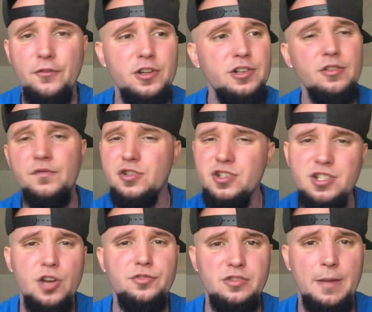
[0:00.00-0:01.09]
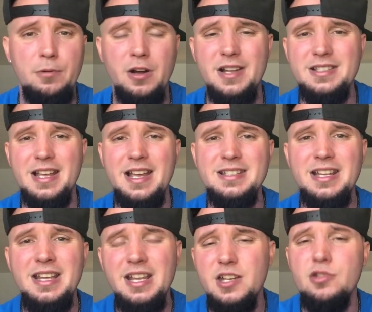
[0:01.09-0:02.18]
for you if you just go through that process
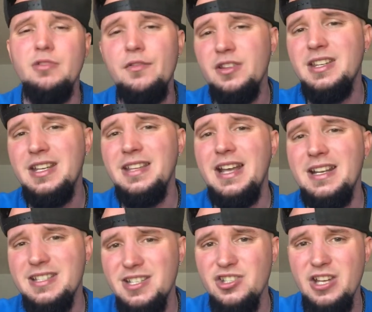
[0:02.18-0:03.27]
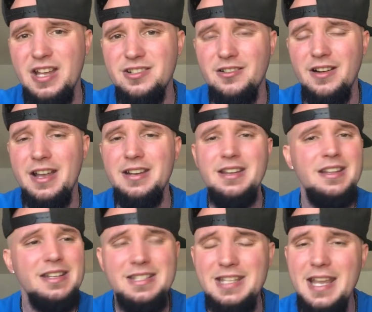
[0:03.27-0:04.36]
and do everything that it suggests, all right?
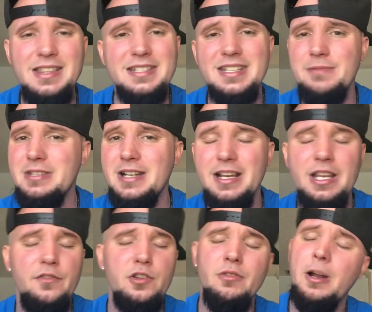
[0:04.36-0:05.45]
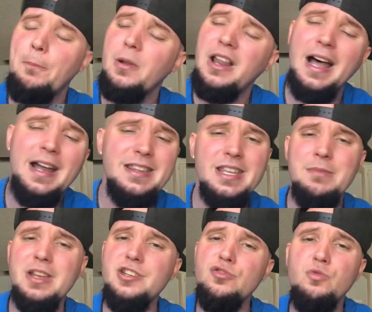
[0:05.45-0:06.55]
Take the tips that I give you and apply them,
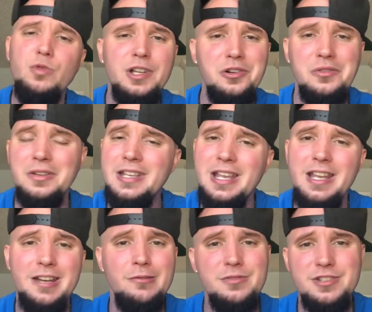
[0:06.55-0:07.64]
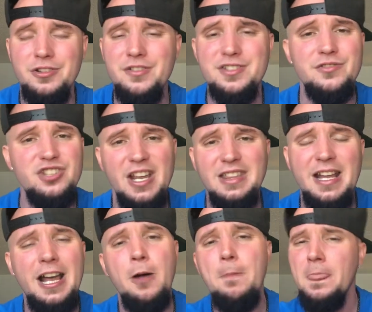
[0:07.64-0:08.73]
and you will get results. So check that
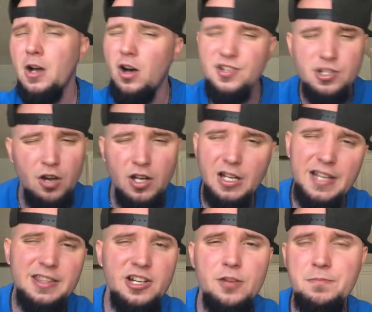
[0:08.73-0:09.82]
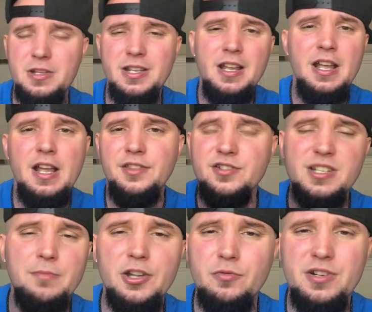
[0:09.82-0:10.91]
out. Also, online therapy. There's
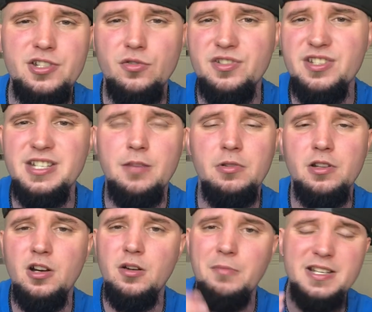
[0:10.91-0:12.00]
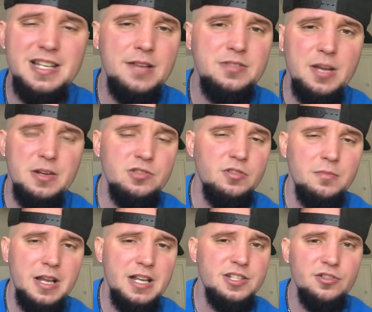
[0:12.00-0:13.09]
some other resources down below. My Snapchat, my Twitter,
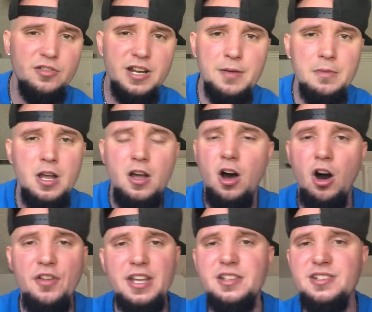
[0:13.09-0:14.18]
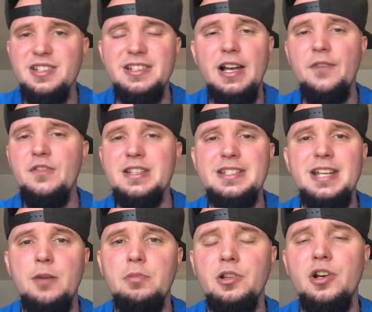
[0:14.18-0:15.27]
my Instagram. All that good stuff is
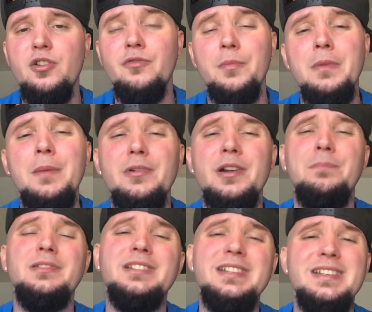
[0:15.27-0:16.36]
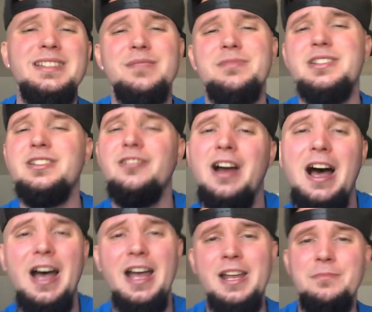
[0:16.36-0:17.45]
down below. Remember to please
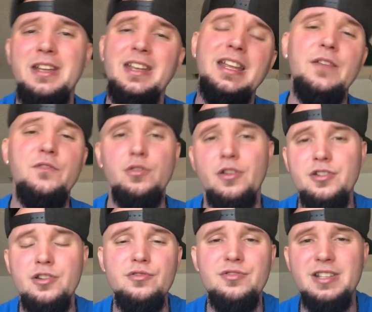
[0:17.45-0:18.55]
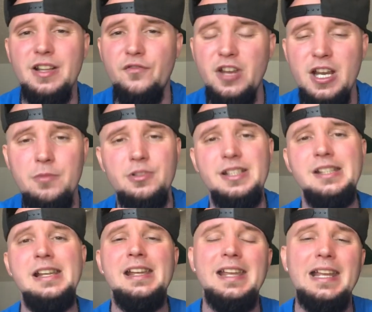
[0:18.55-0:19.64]
subscribe if you are new to the family.
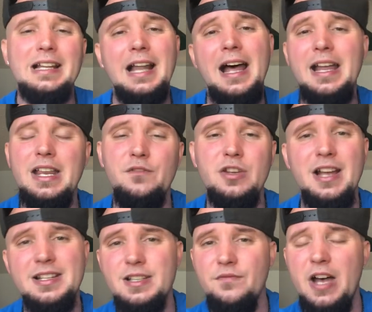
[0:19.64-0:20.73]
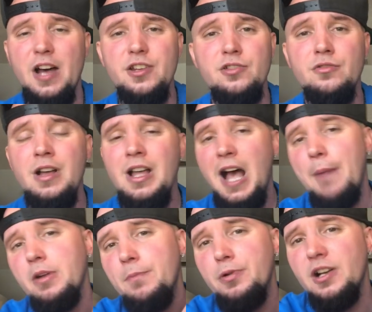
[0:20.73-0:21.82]
Hit like if you got some value. I'm
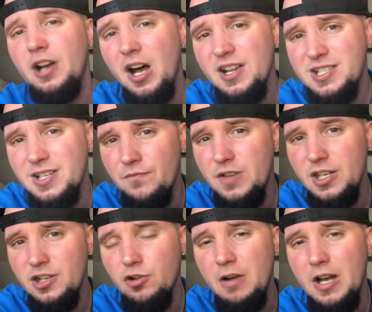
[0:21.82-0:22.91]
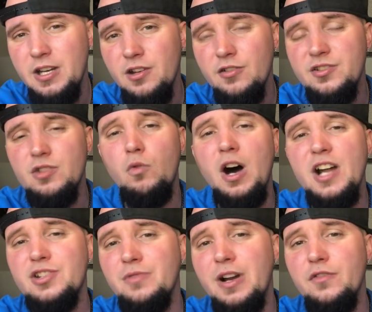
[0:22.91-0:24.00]
going to put an awesome video right here to
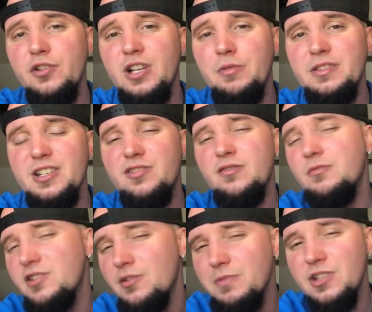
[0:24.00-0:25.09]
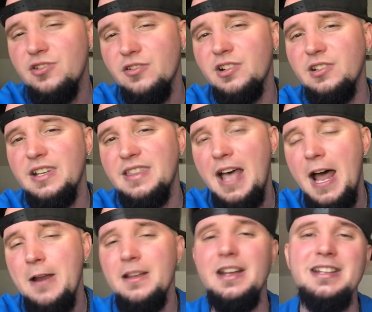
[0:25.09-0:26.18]
watch whenever you're done with this one. So be sure to click
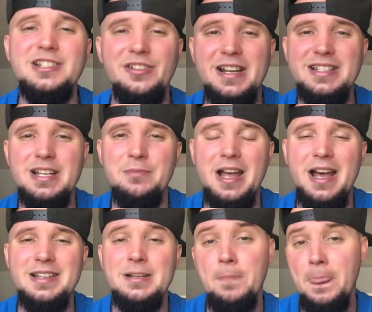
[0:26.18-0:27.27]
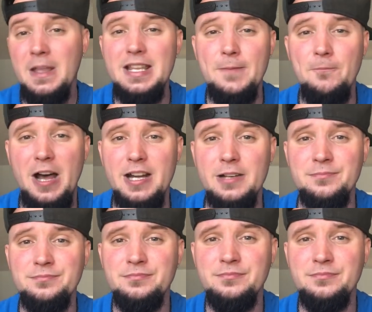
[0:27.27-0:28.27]
that. And until next time, guys, keep fighting.